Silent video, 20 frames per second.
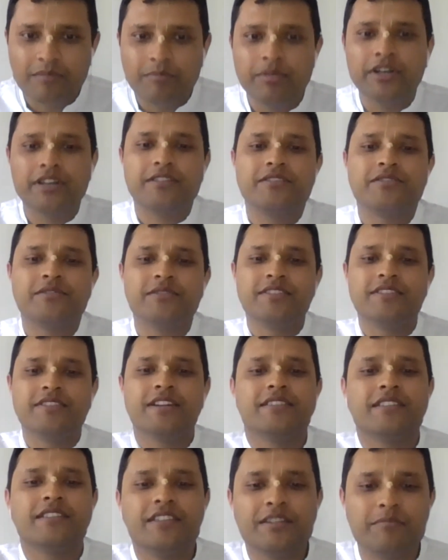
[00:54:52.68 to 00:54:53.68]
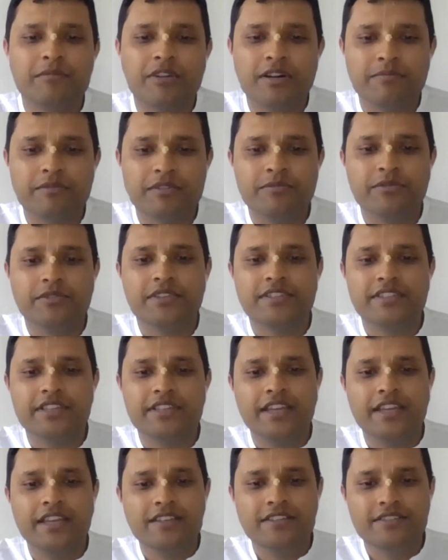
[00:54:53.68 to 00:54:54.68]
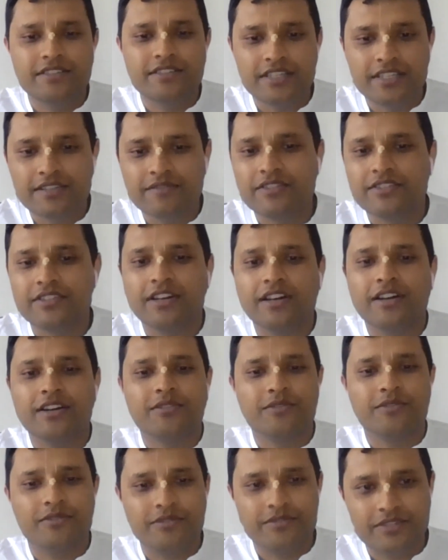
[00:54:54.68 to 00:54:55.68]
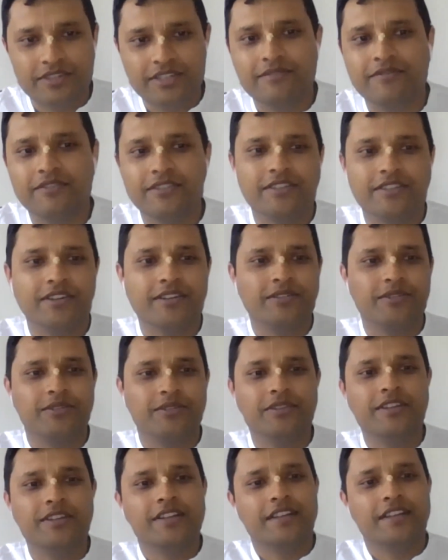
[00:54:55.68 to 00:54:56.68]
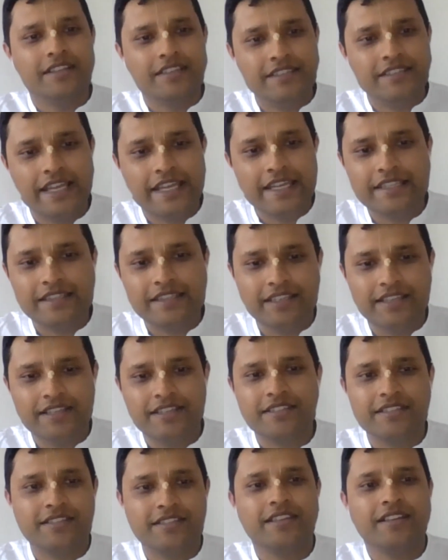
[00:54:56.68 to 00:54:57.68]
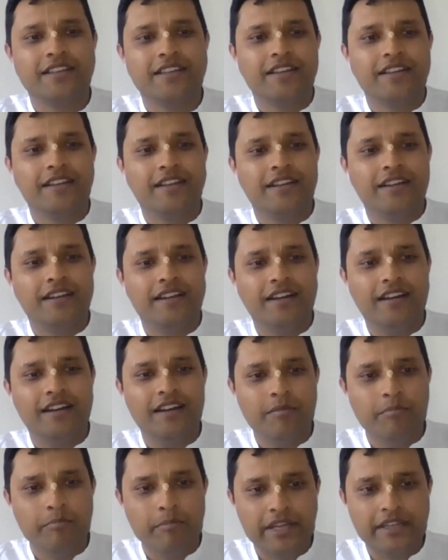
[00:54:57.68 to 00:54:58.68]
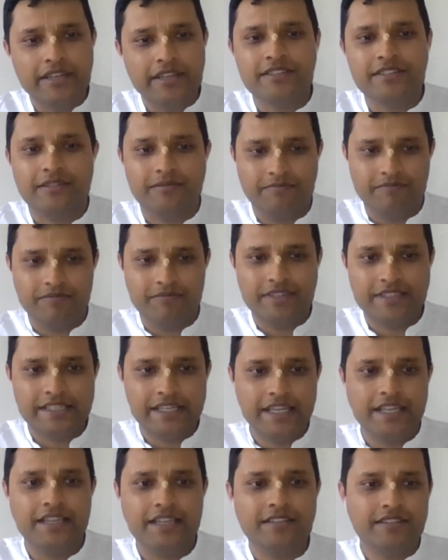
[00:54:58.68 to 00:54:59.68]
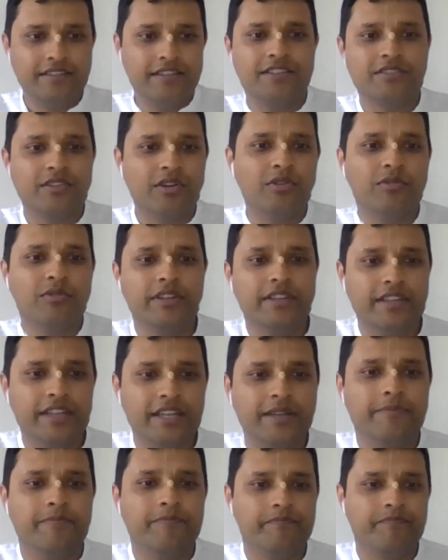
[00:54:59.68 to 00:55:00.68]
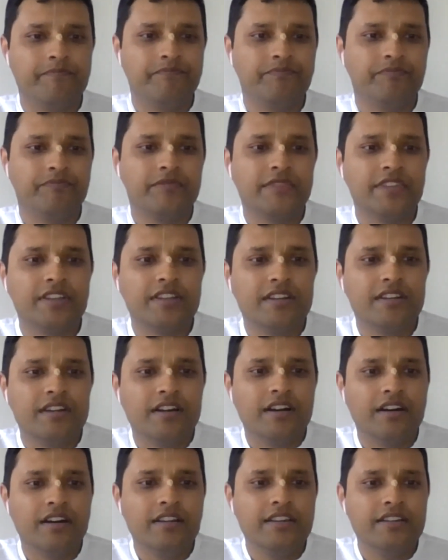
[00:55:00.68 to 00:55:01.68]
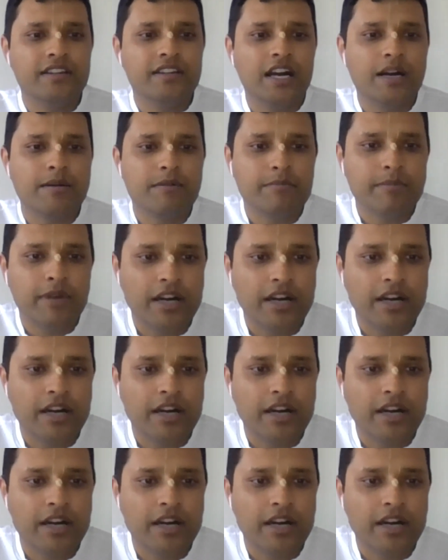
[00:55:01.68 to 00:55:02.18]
But Sri Chaitanya Mahaprabhu is saying, Jiva Jago, Jiva Jago. Take this medicine. Take this holy name. Harinama